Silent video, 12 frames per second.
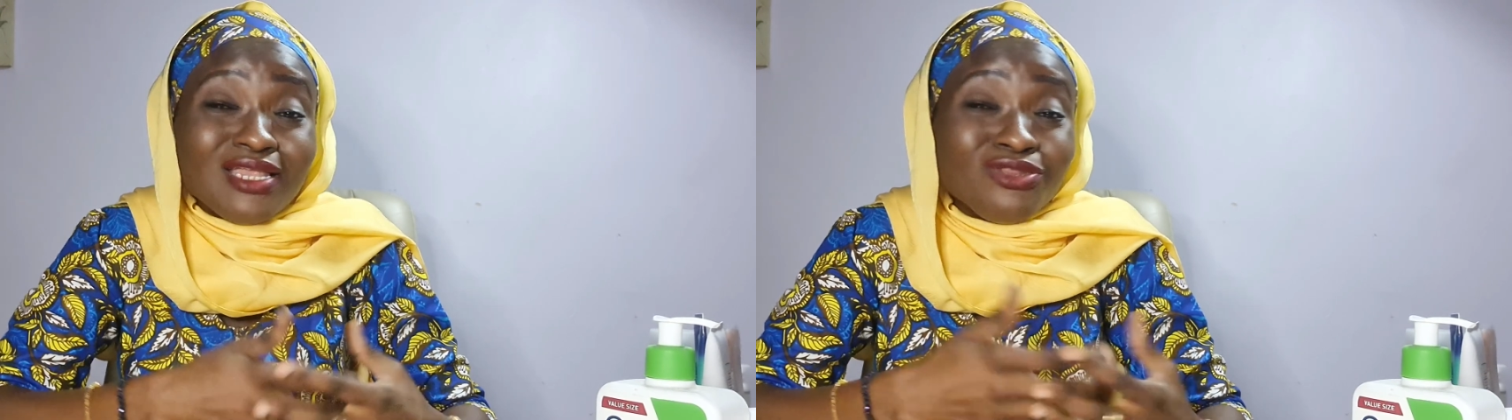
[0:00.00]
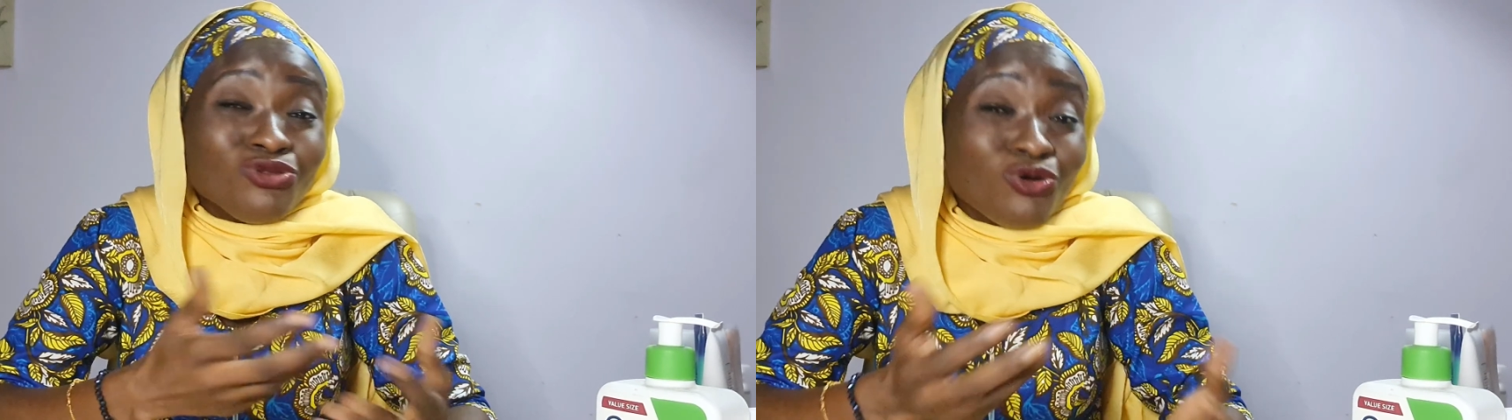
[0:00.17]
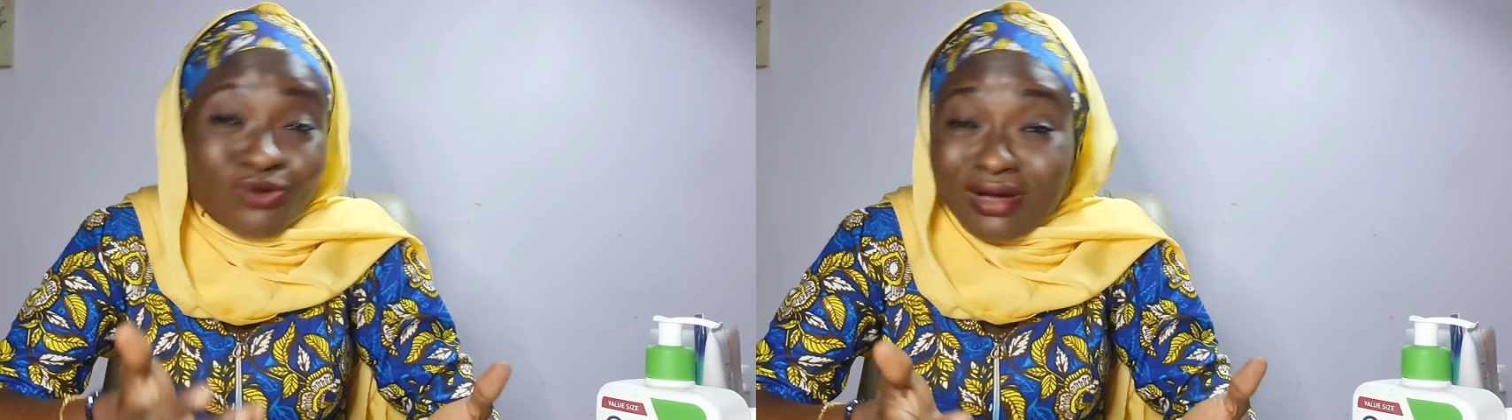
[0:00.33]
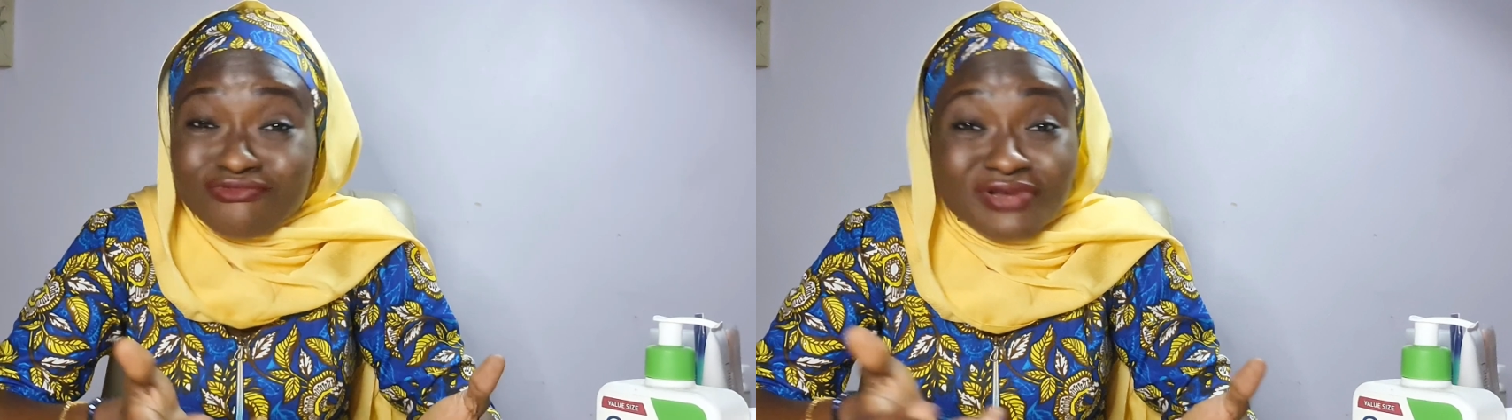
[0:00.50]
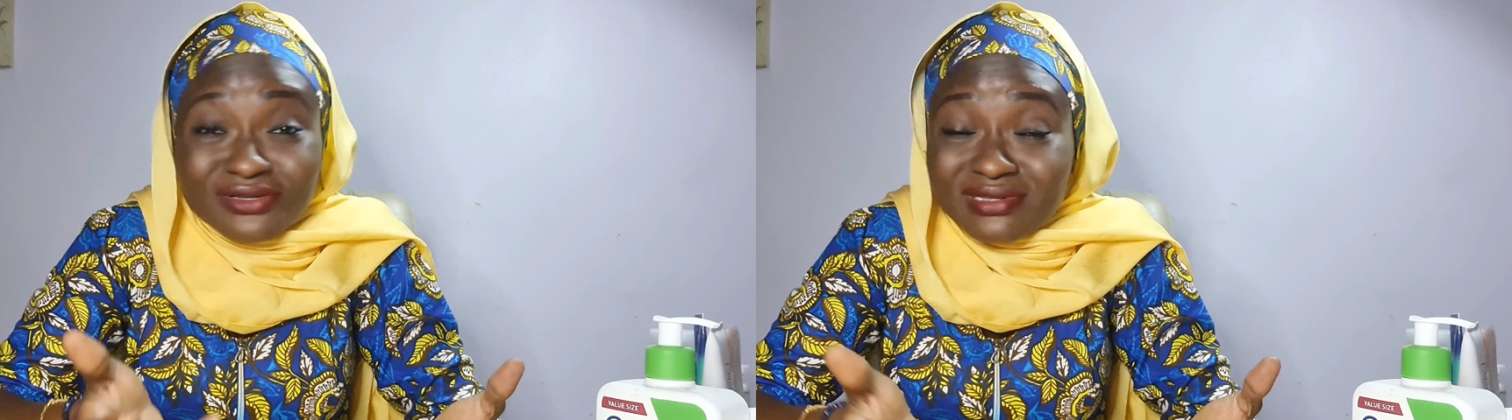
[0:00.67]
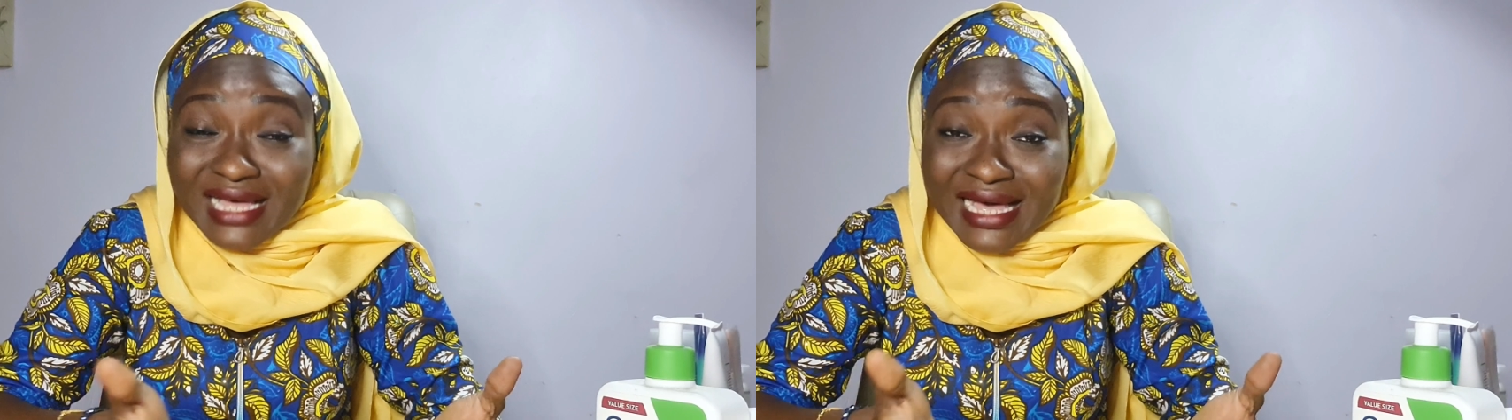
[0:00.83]
no
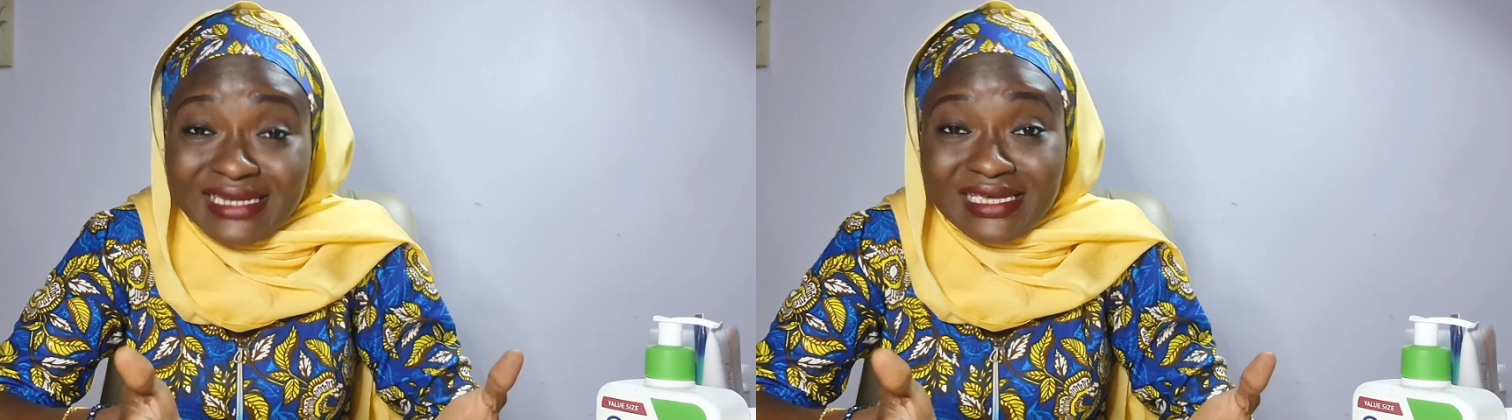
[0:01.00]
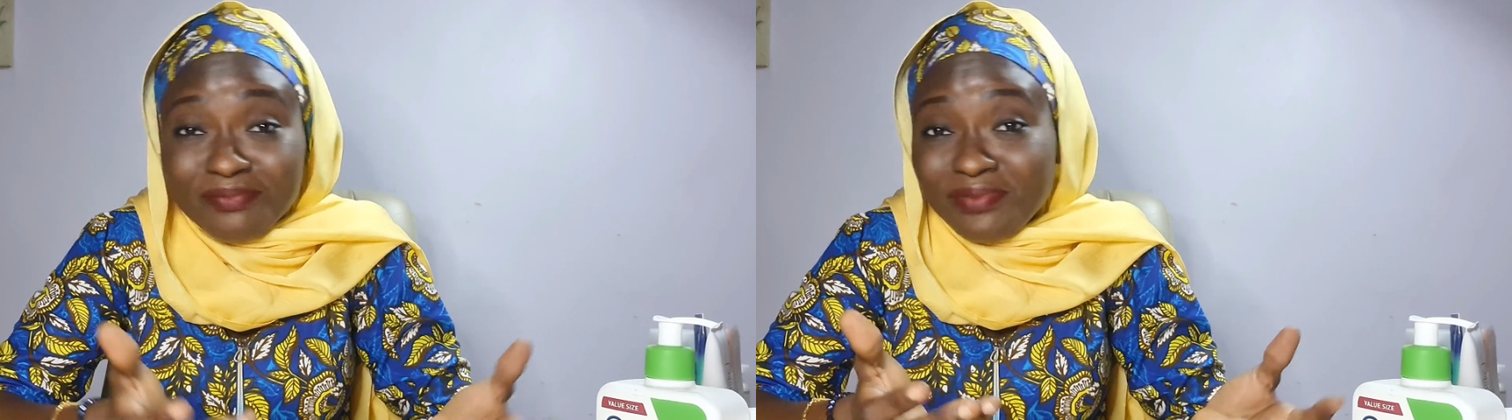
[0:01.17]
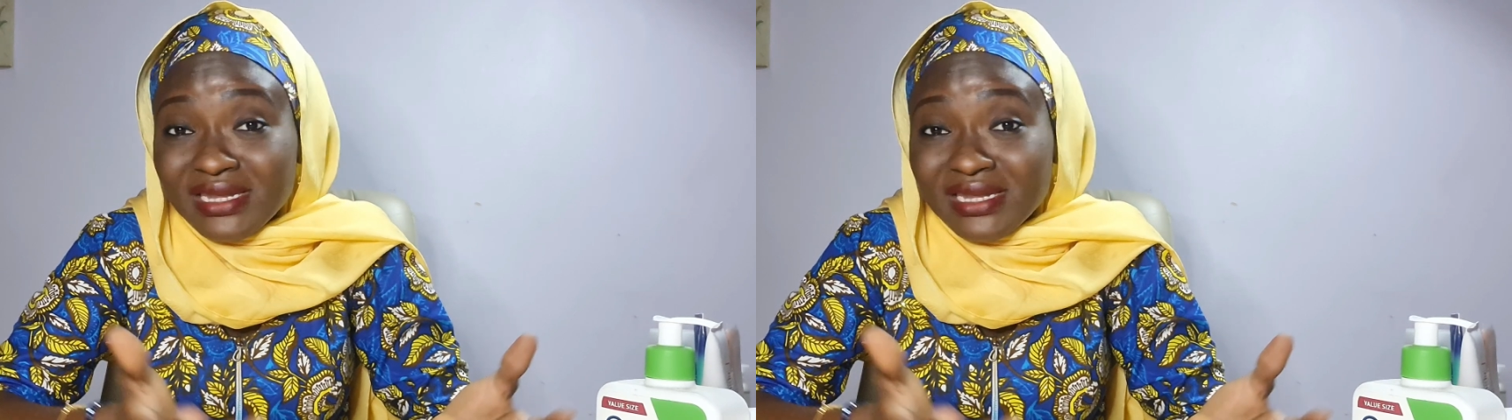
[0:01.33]
real added